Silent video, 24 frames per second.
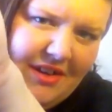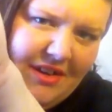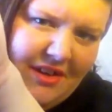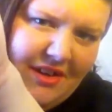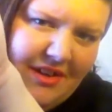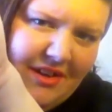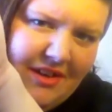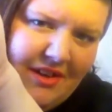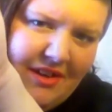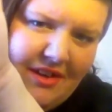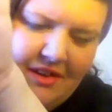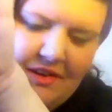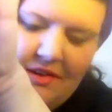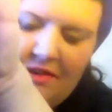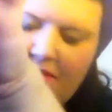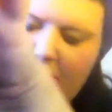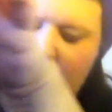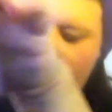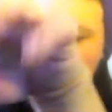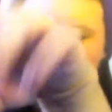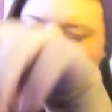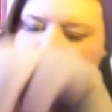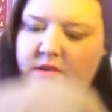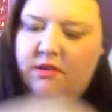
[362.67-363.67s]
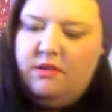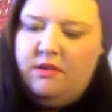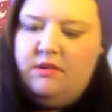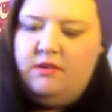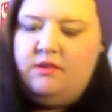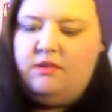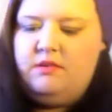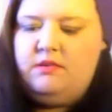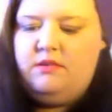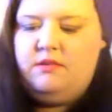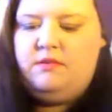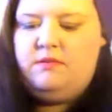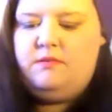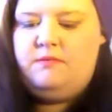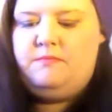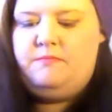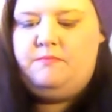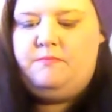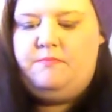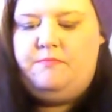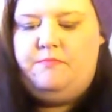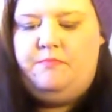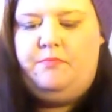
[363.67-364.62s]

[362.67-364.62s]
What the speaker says: [no speech]